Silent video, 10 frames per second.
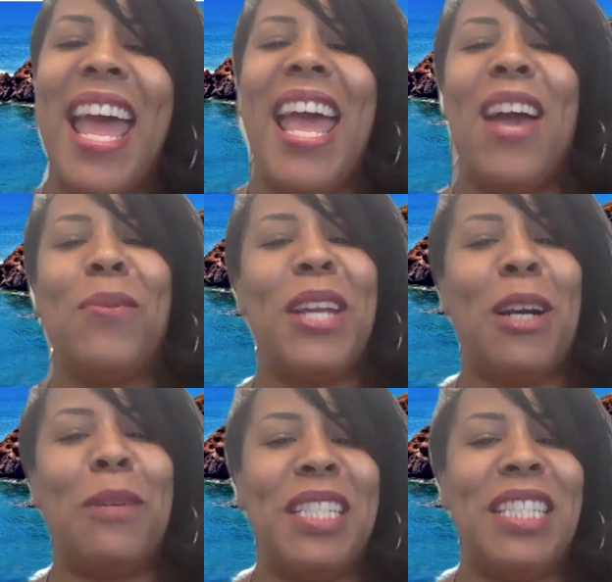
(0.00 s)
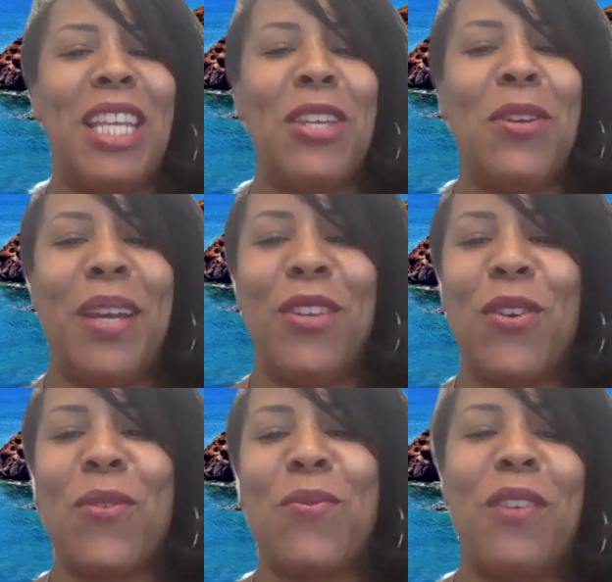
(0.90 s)
And we hope to see you in
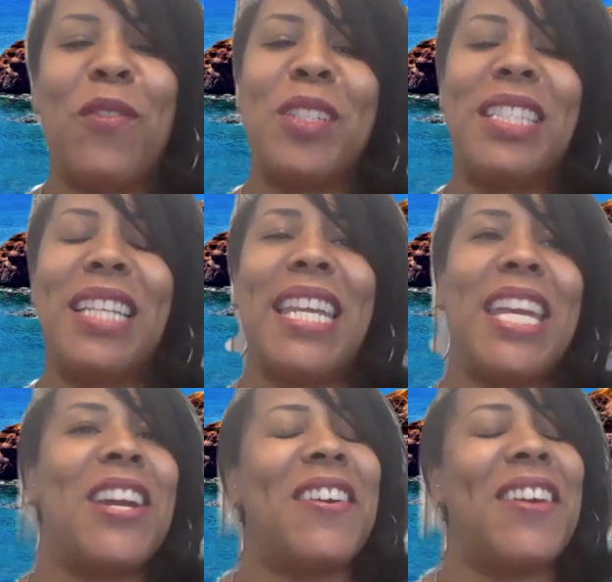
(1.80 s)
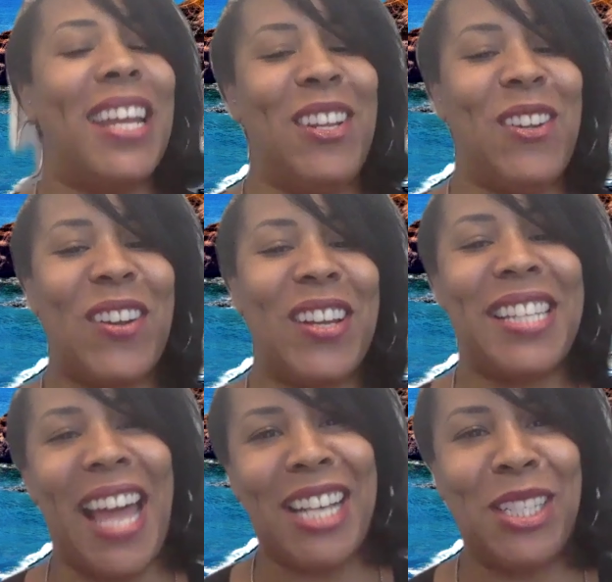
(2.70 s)
your Rivers gear in your
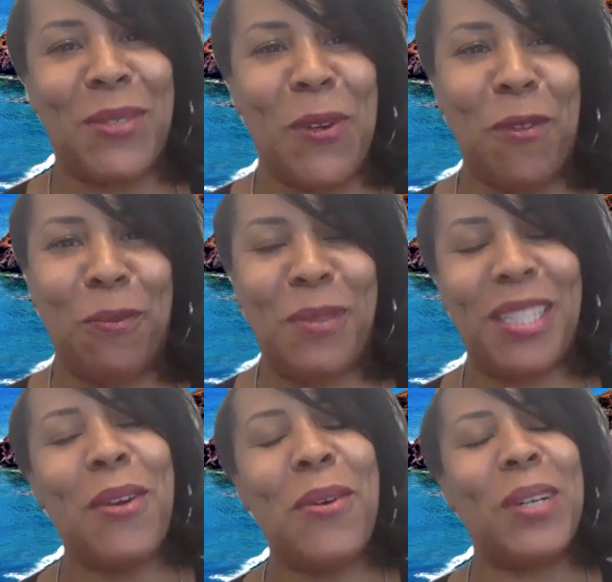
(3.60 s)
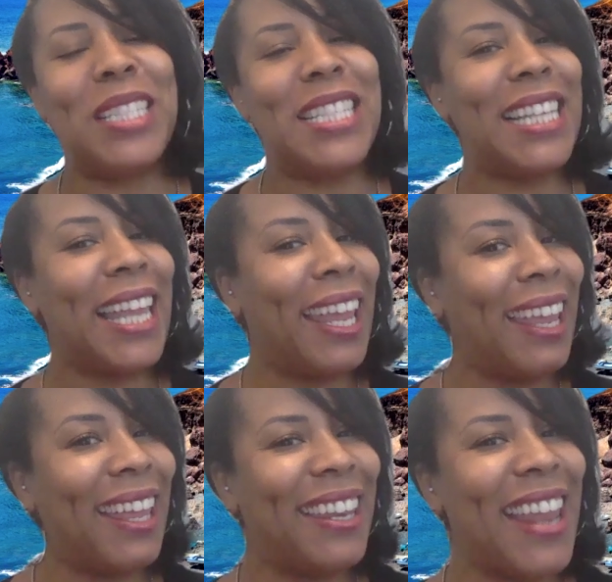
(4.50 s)
classrooms. Once
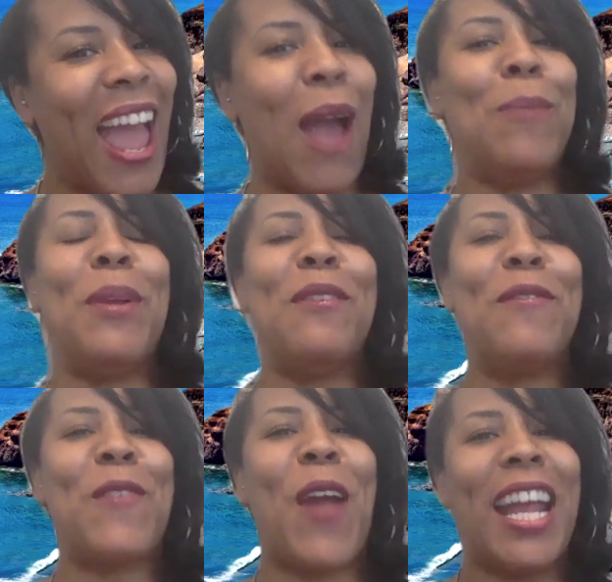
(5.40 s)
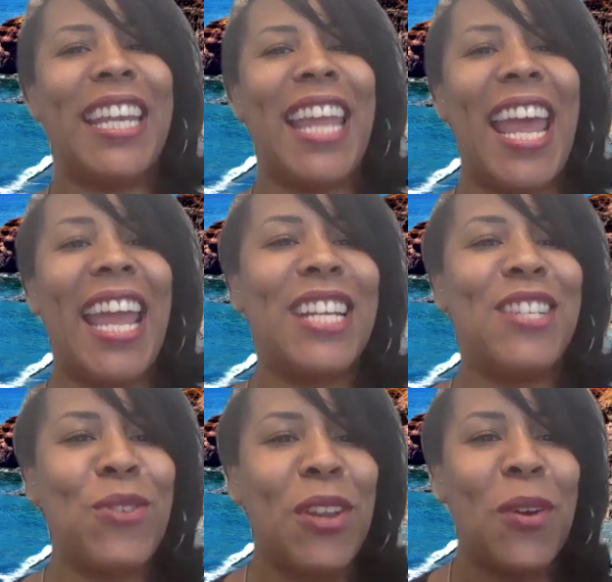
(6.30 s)
again, happy Friday.
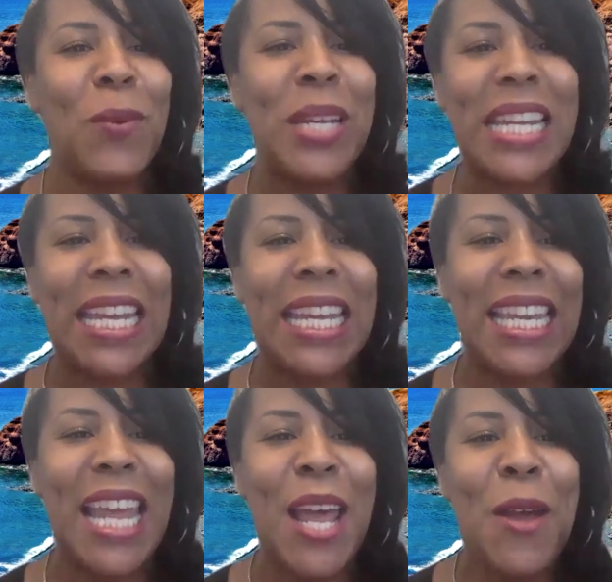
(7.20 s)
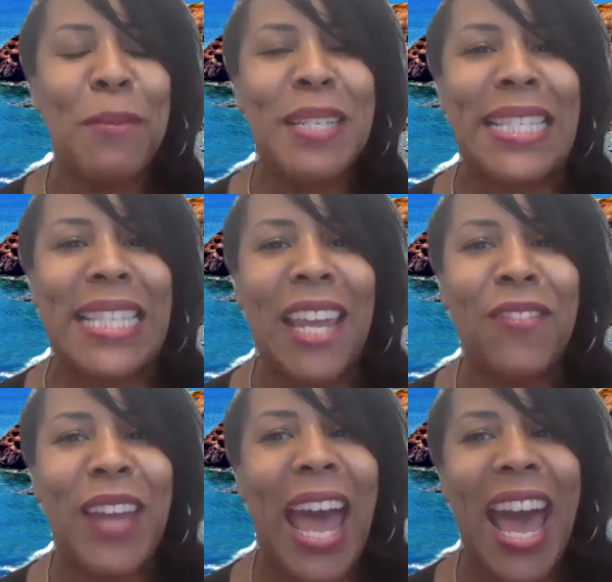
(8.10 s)
Enjoy your weekend. Be safe,
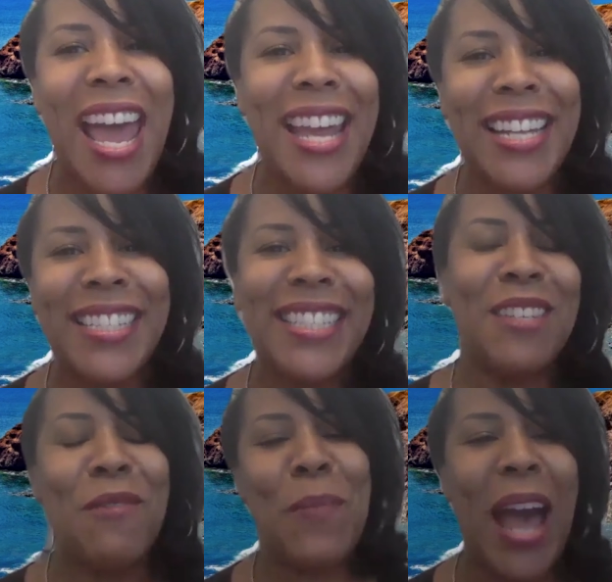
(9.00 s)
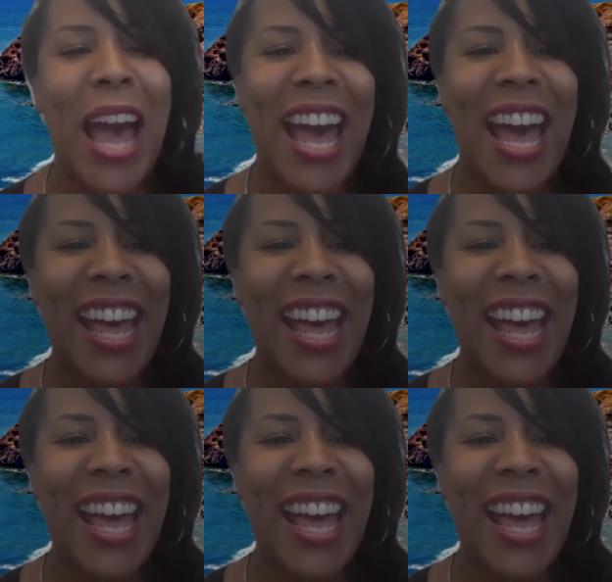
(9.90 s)
guys. Bye.